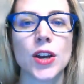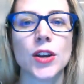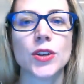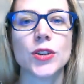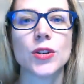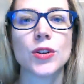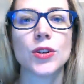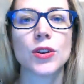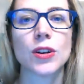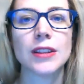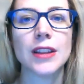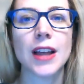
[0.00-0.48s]

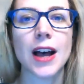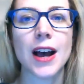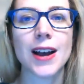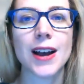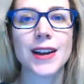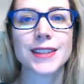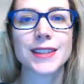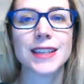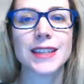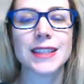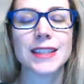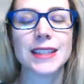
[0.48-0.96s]
your
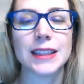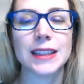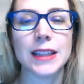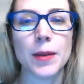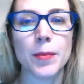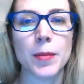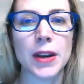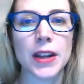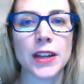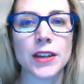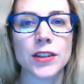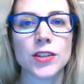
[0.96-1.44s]
loss is
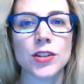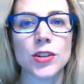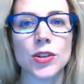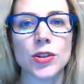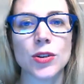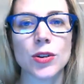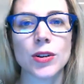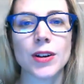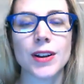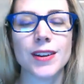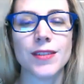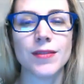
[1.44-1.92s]
limited to
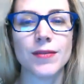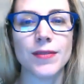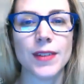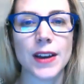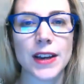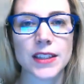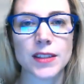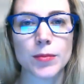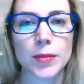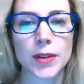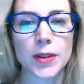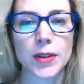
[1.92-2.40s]
your
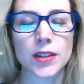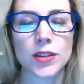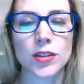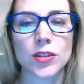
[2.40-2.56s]
investment.